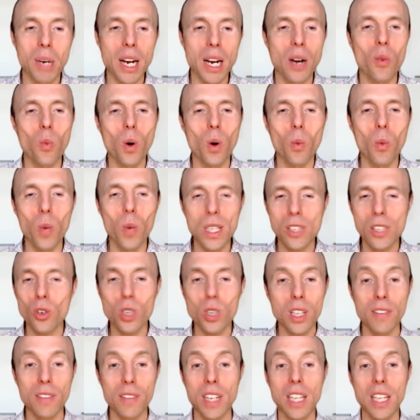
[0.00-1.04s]
What, what sort
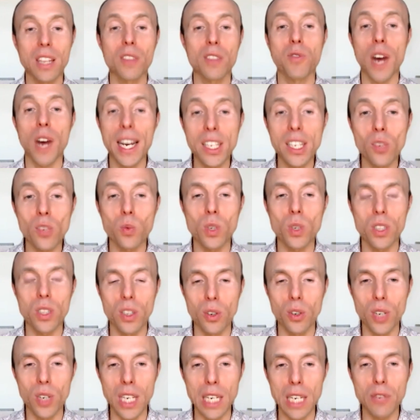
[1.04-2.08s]
of advice would you
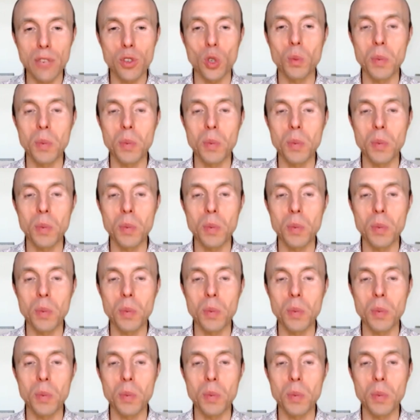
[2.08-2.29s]
give to